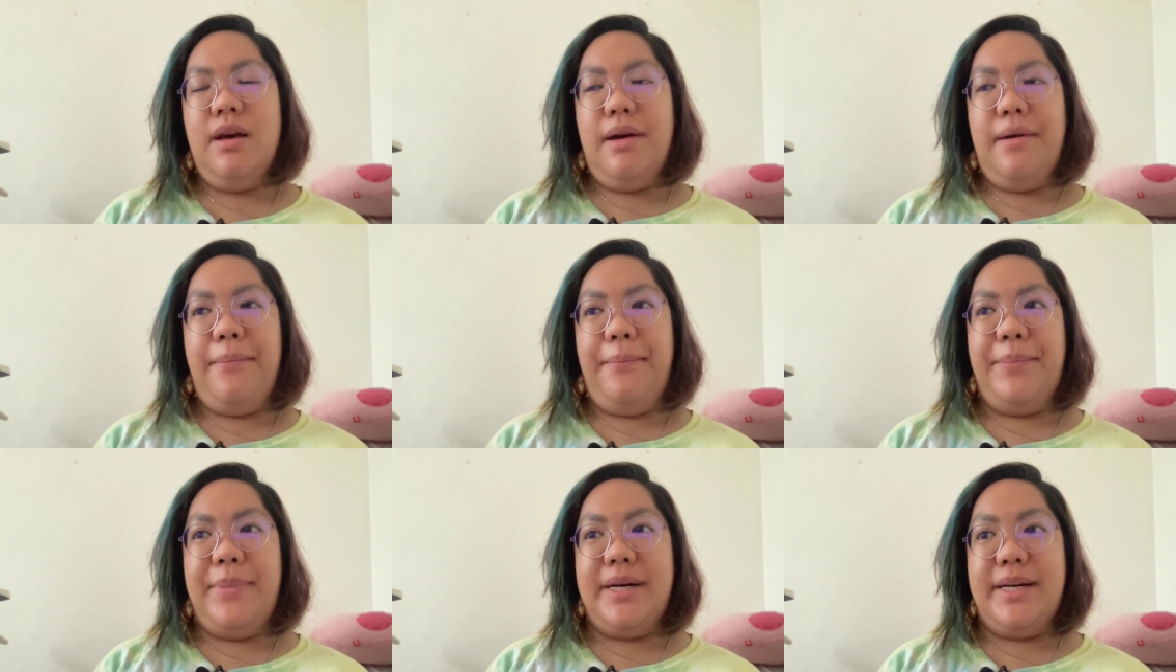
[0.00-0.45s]

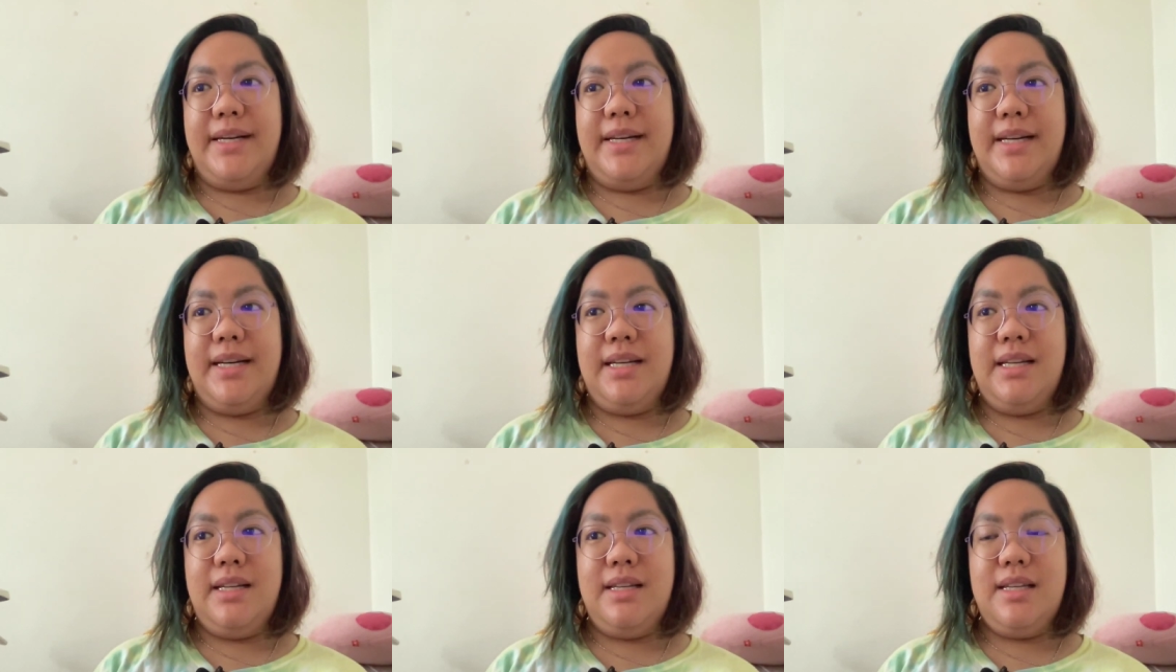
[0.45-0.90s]

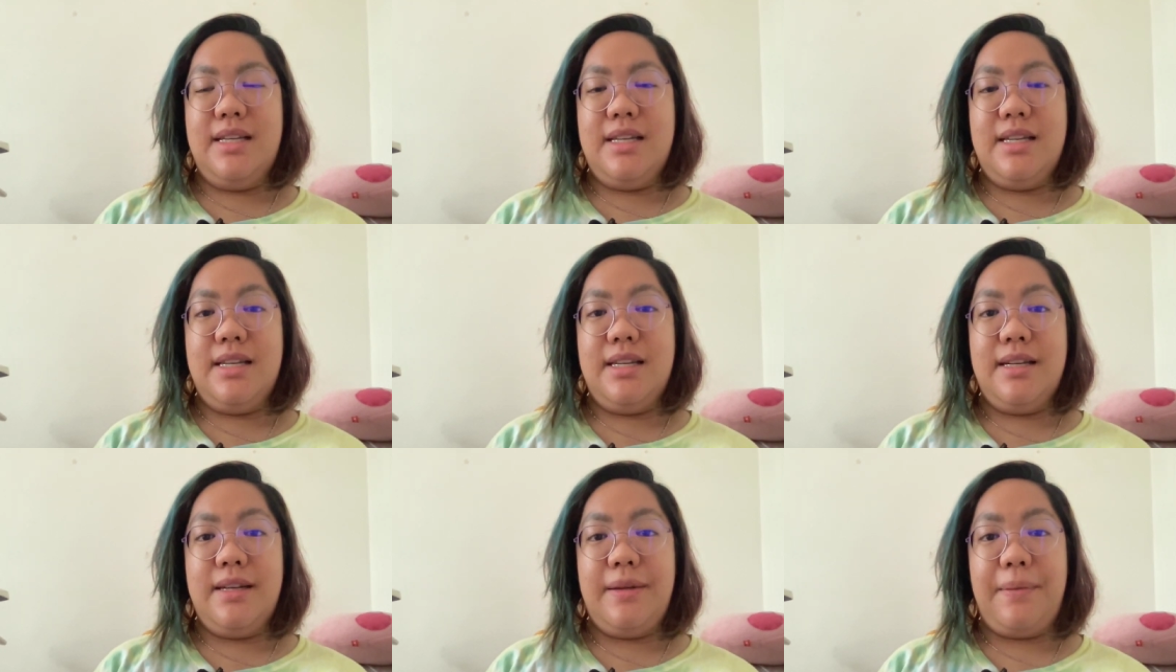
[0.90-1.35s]
But
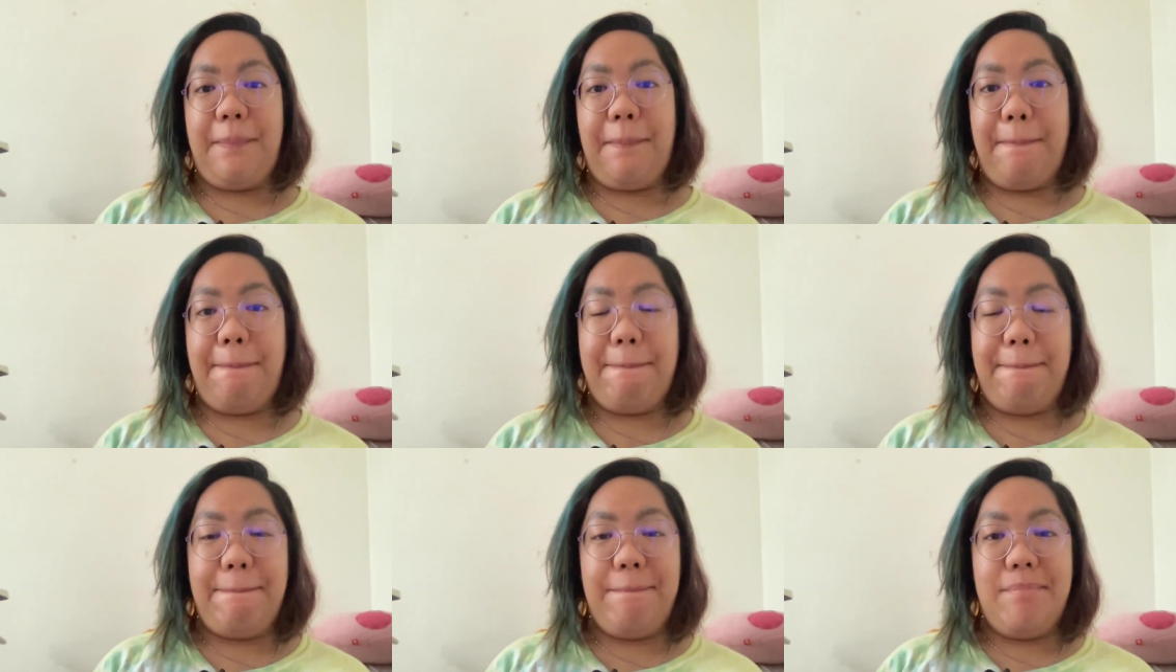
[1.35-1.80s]

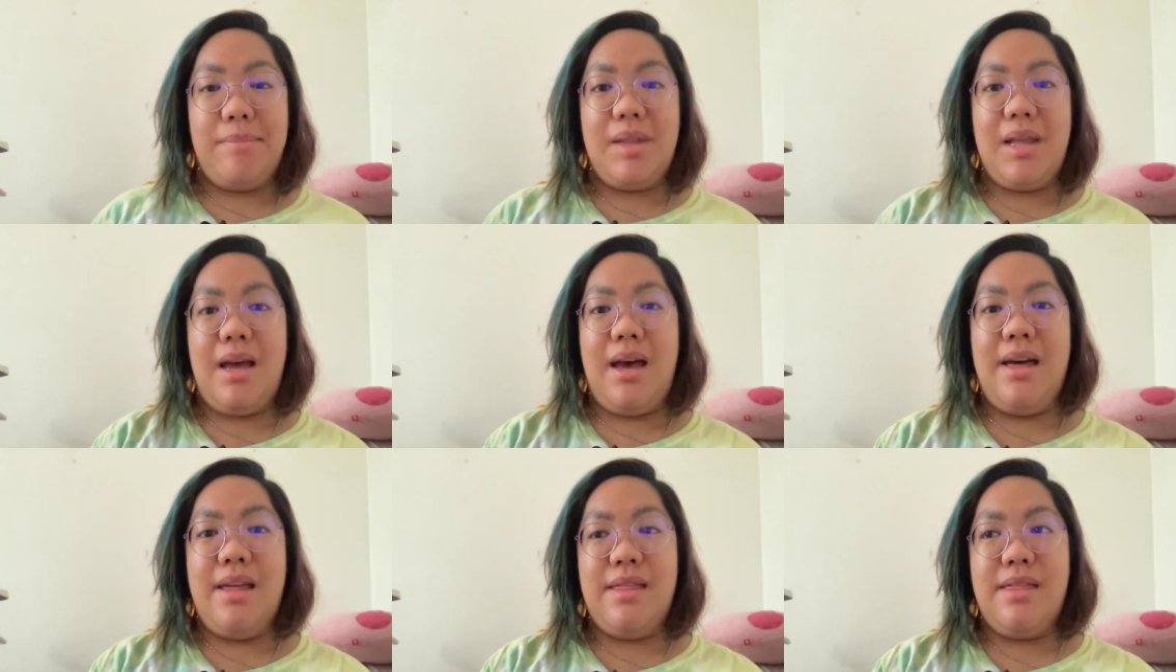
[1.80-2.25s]

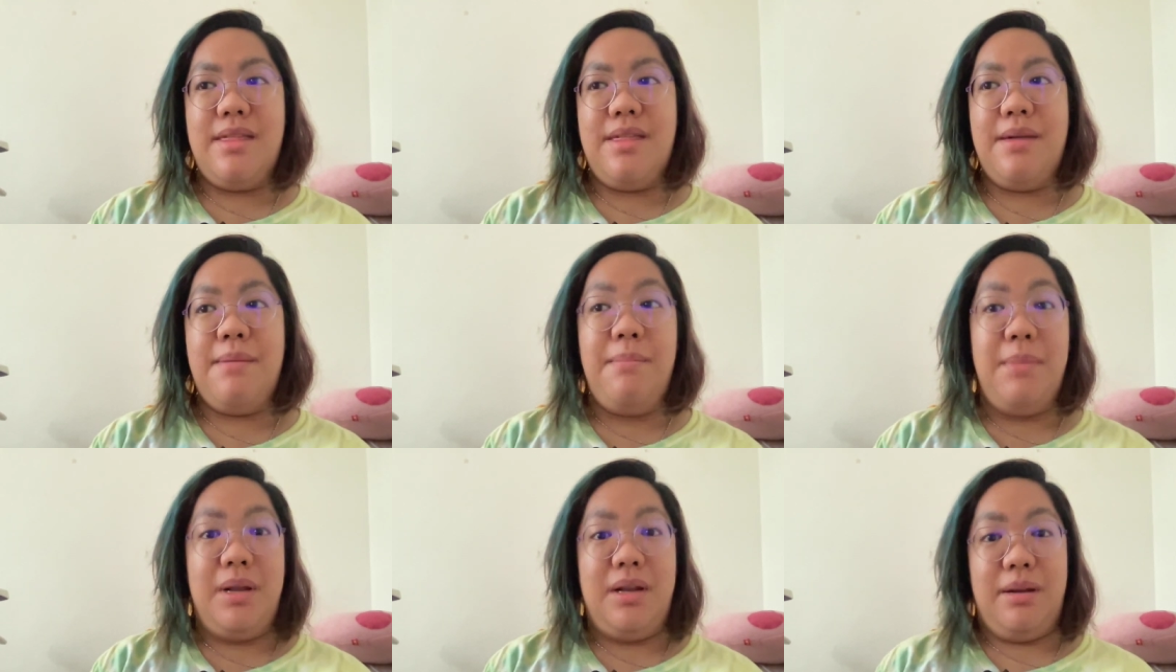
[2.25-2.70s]
at
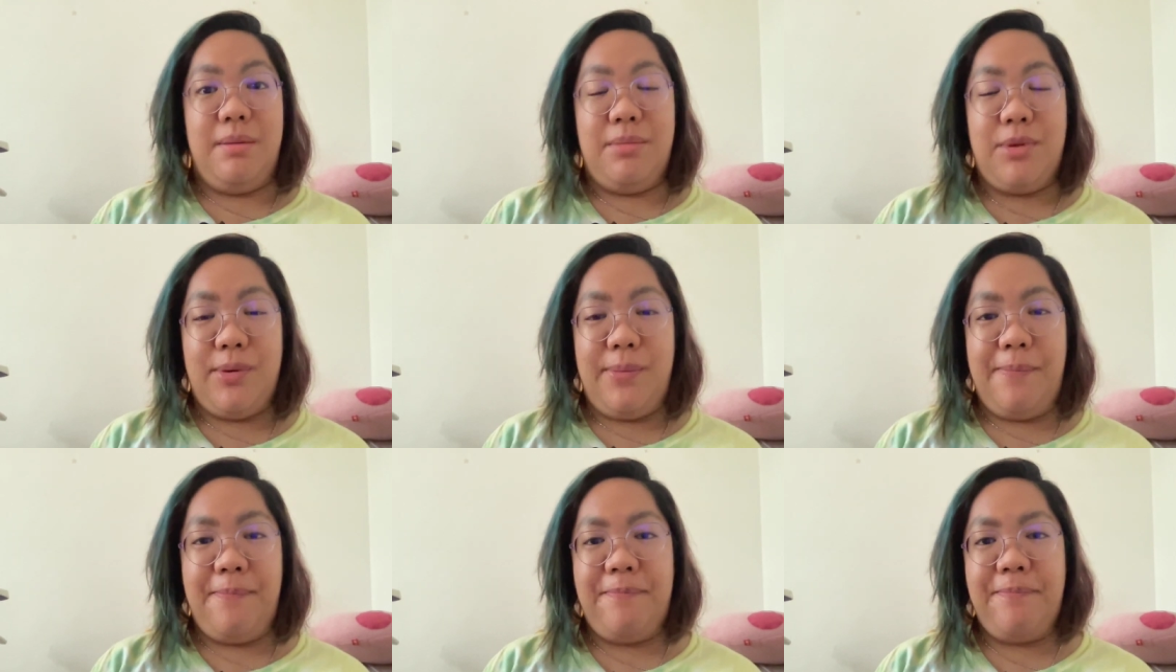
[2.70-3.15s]
the
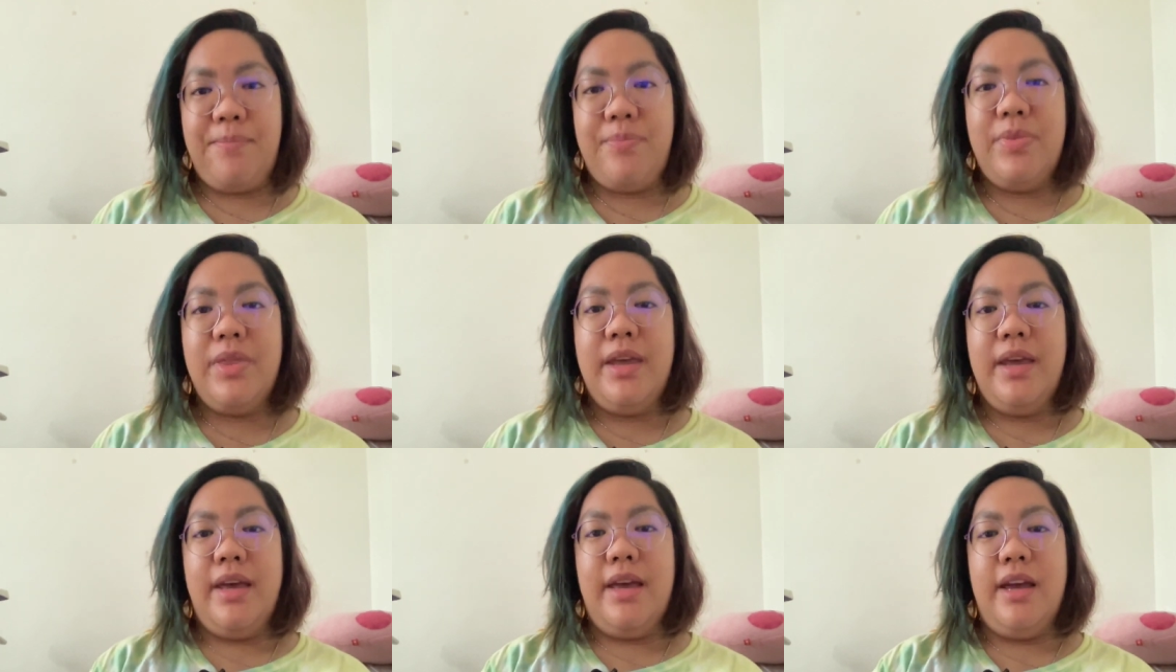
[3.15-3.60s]
minimum,
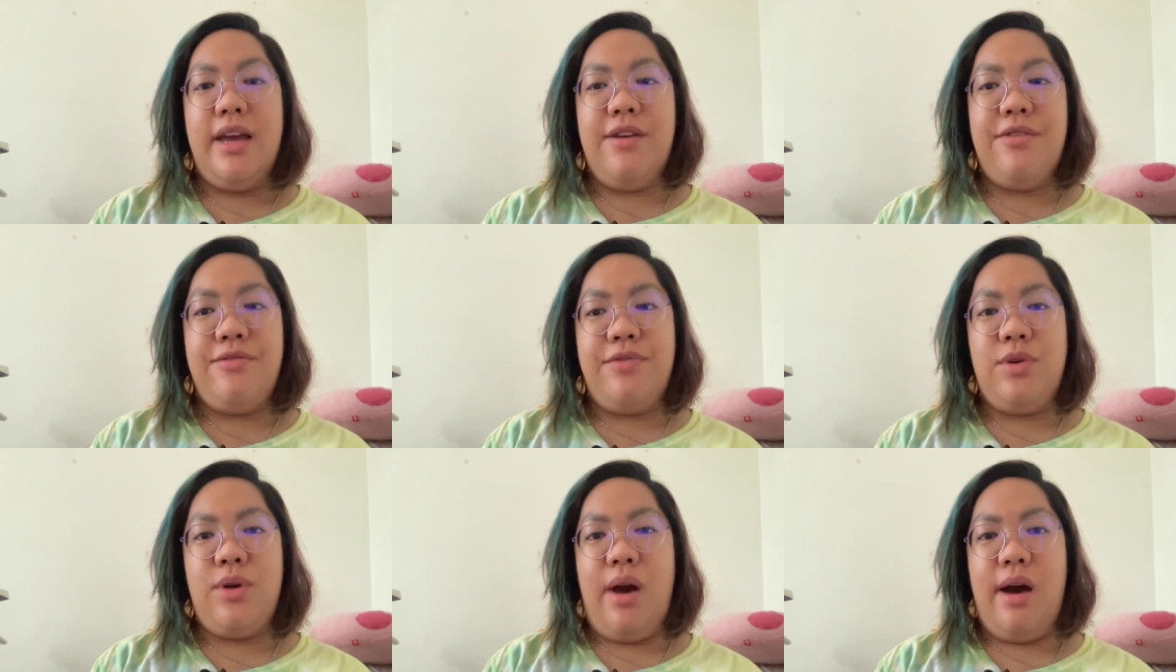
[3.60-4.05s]

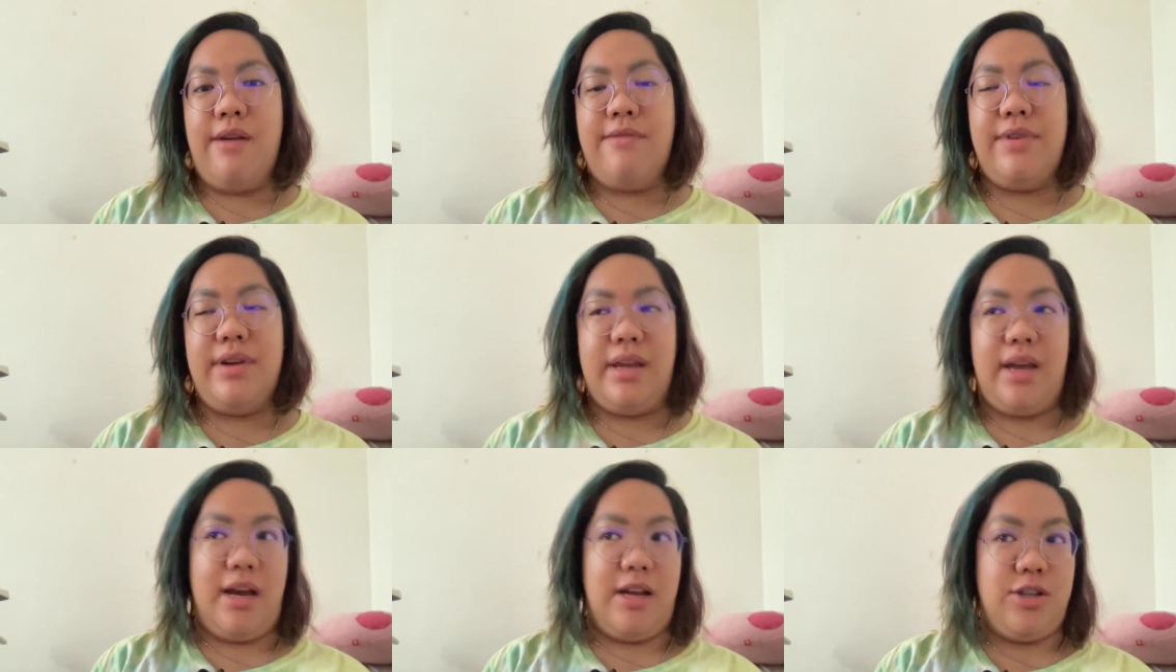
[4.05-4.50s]
if you have
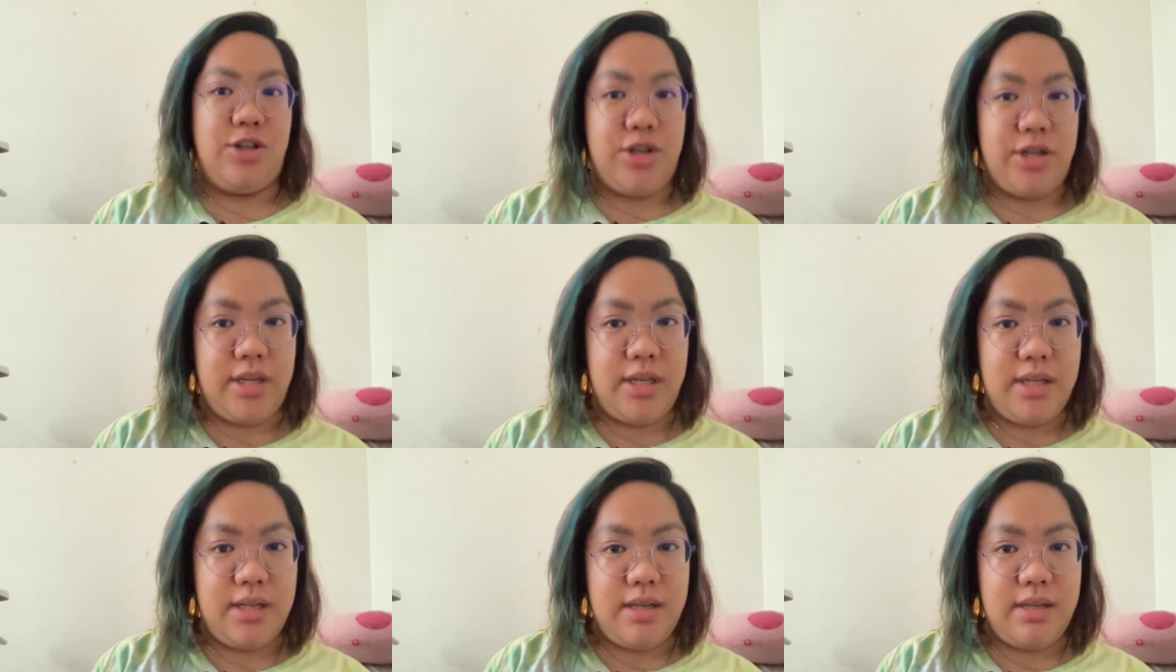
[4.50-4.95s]
a
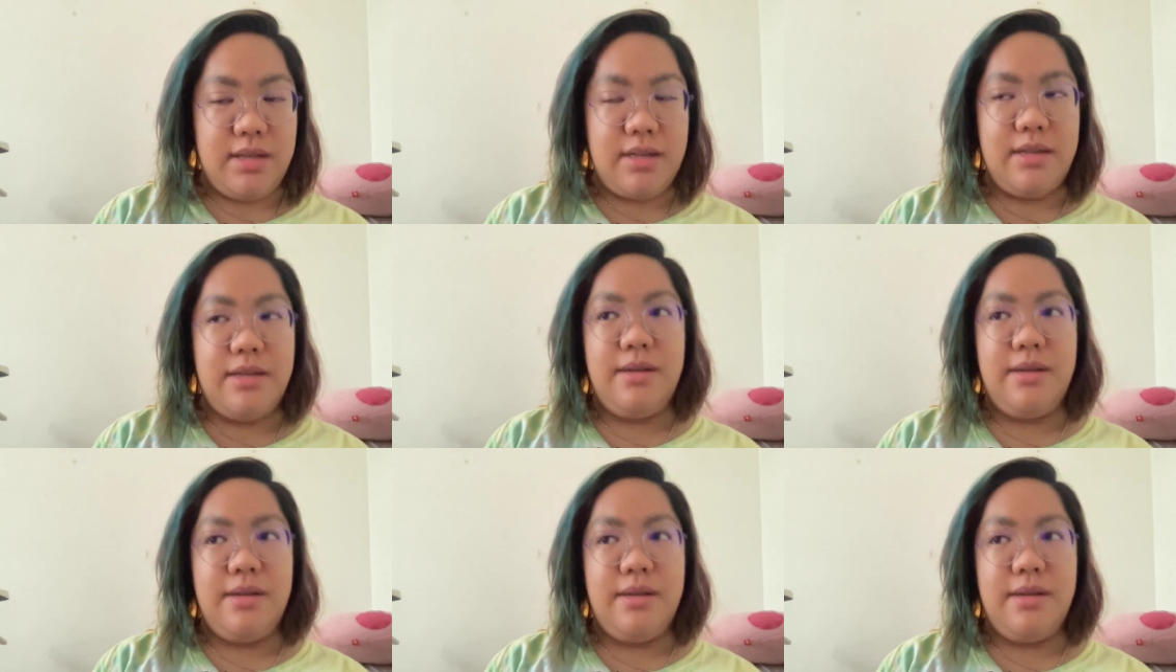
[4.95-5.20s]
gadget,